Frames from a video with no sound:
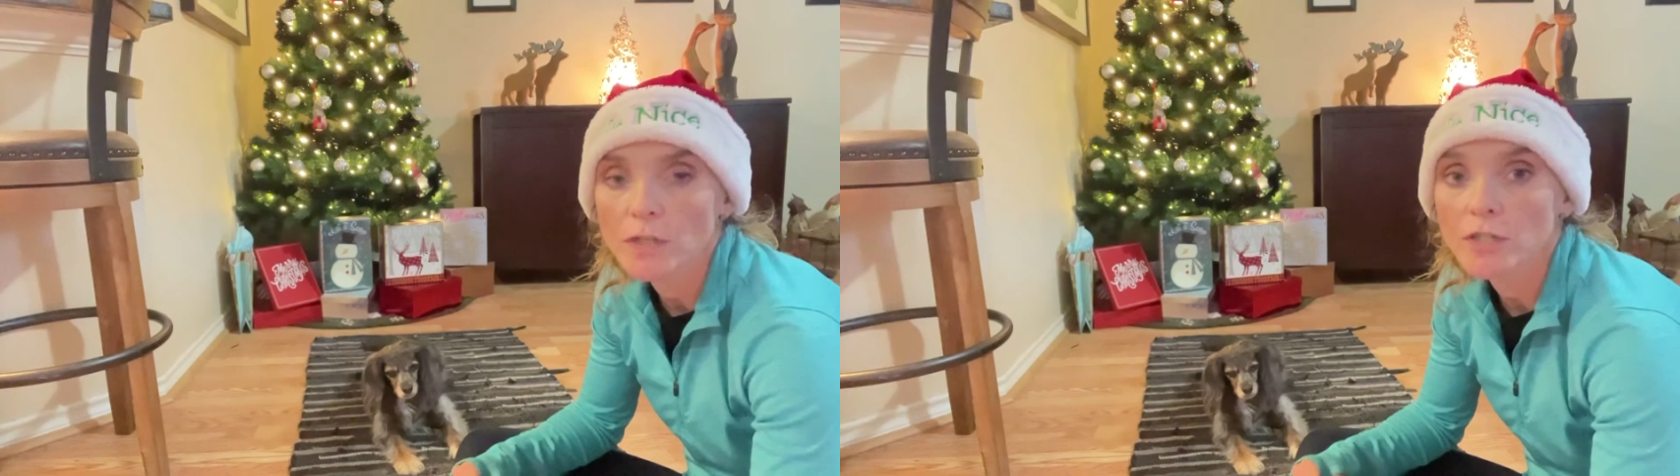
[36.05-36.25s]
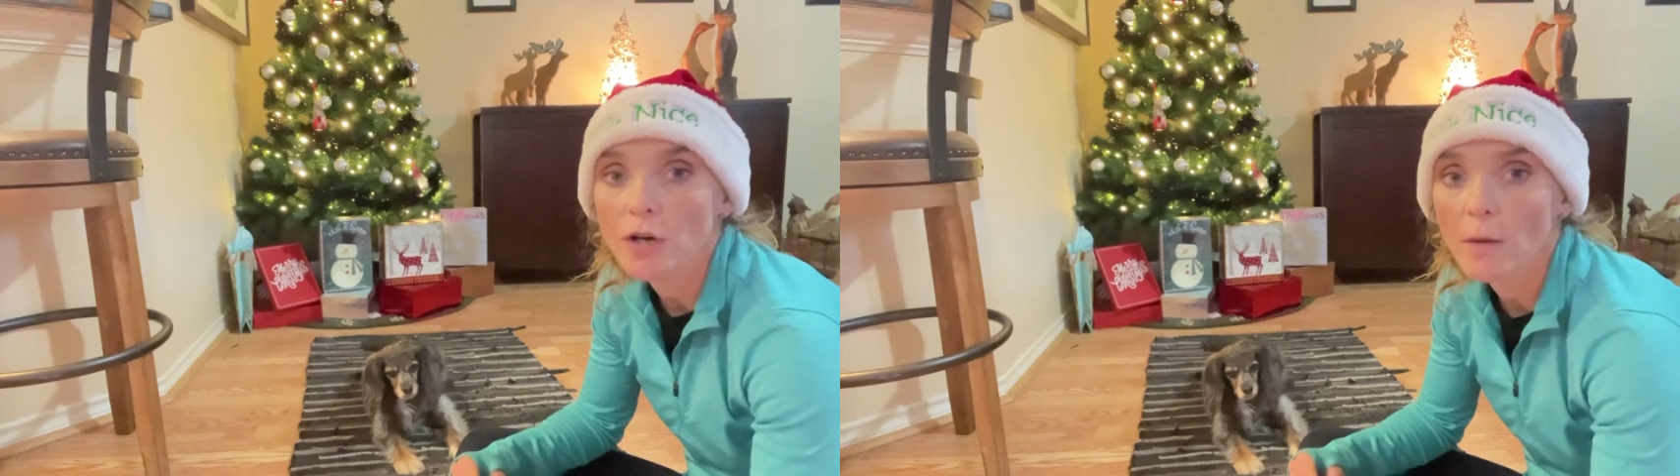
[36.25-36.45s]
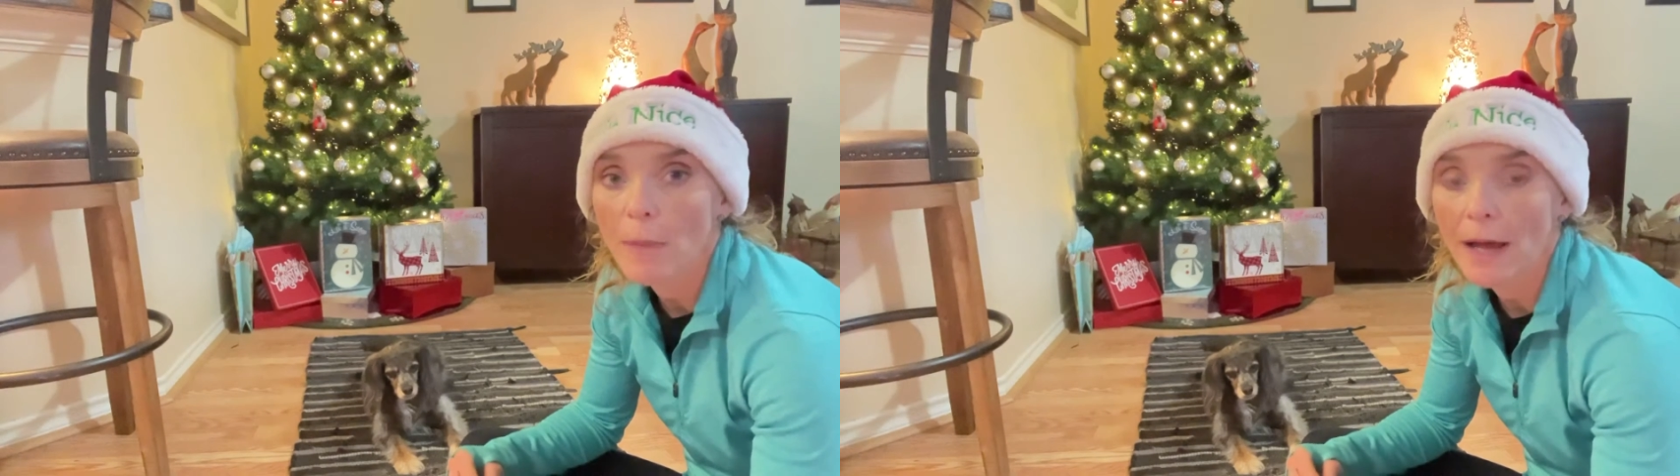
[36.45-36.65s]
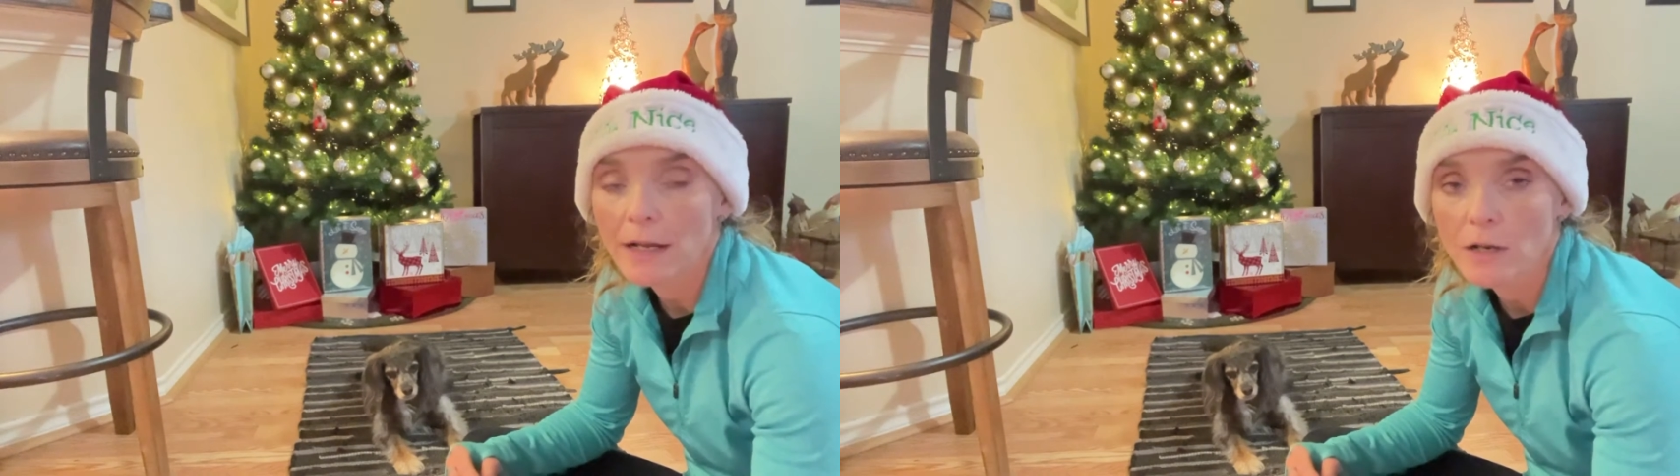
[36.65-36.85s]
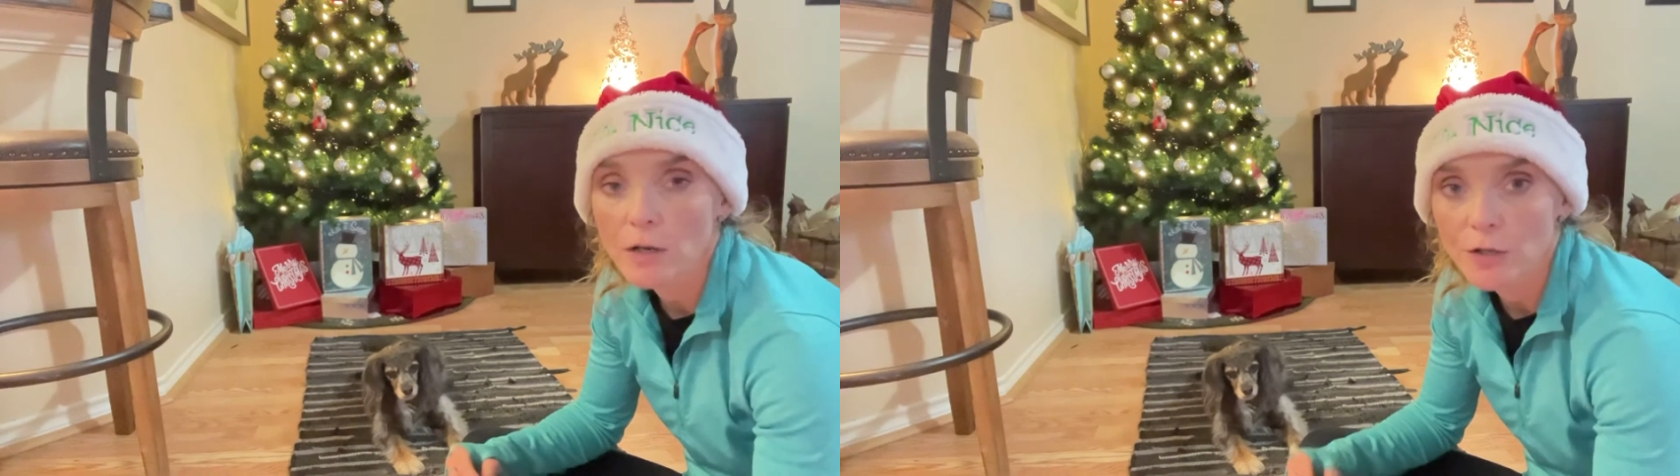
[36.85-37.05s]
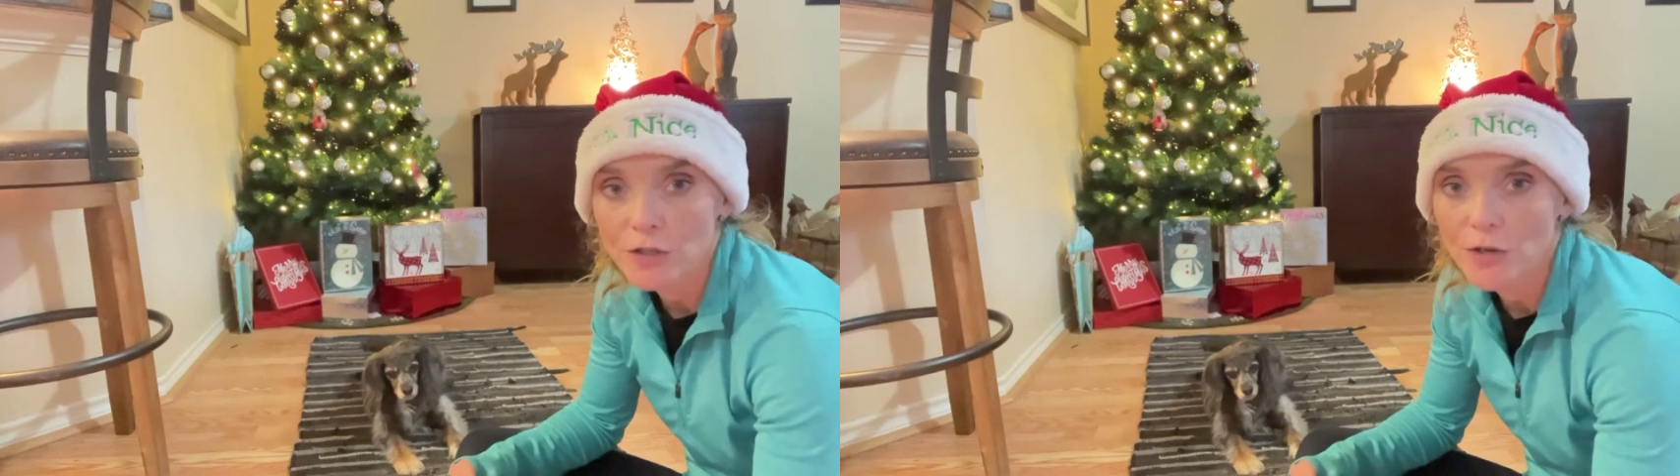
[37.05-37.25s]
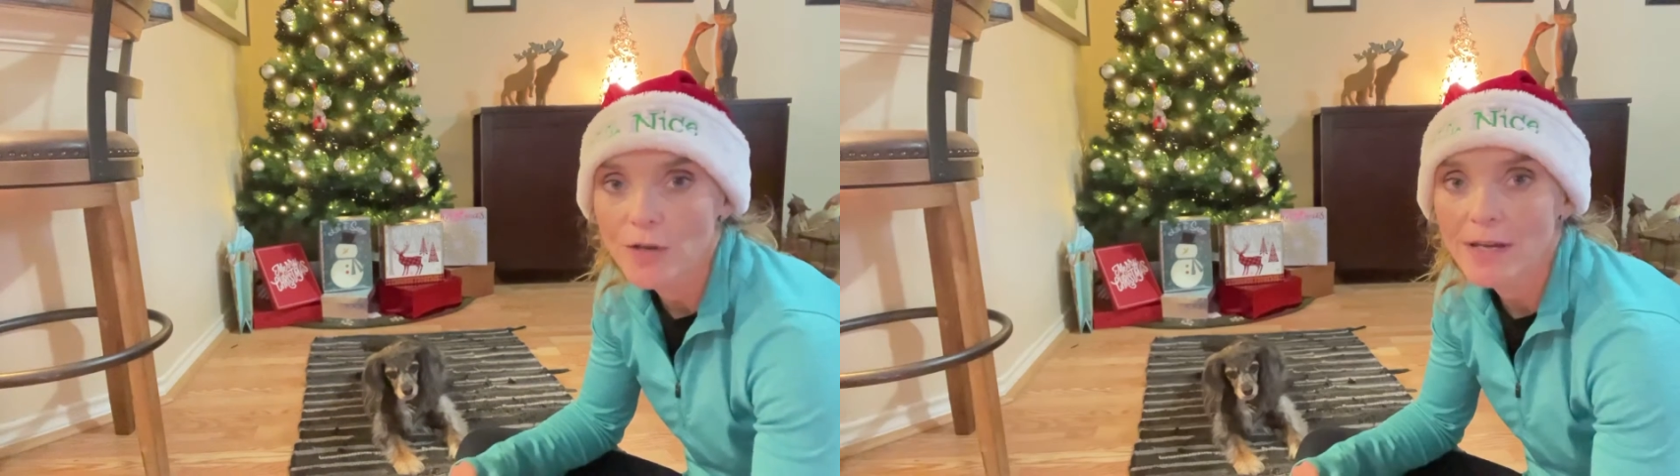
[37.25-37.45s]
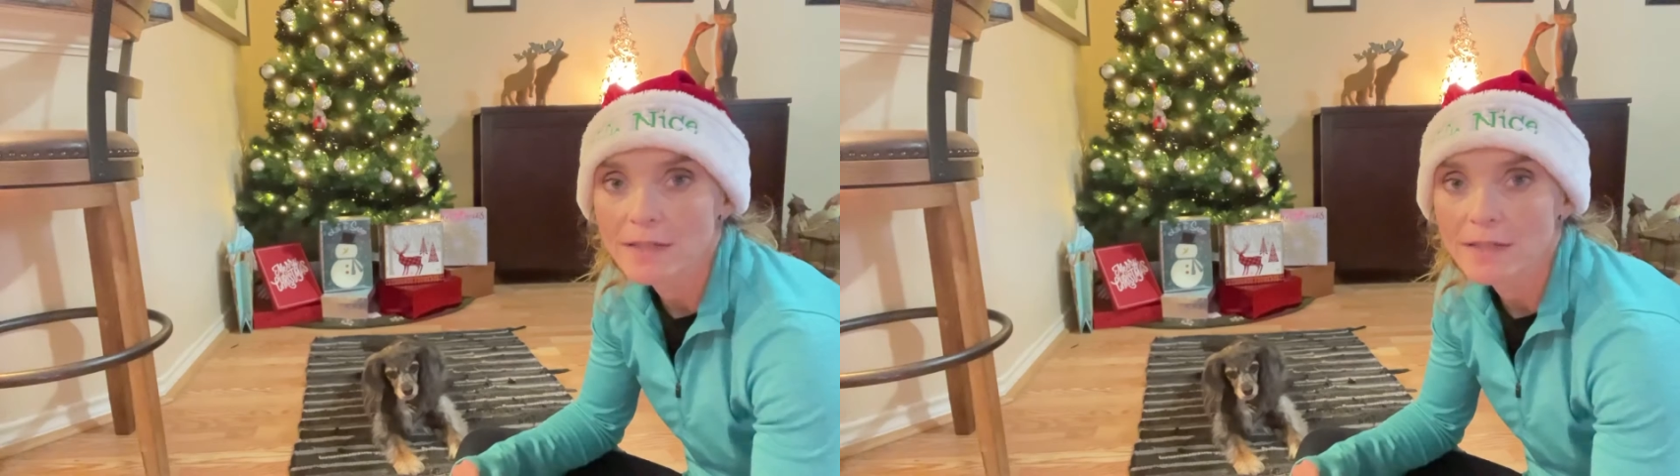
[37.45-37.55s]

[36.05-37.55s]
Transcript: to turn back and look at you.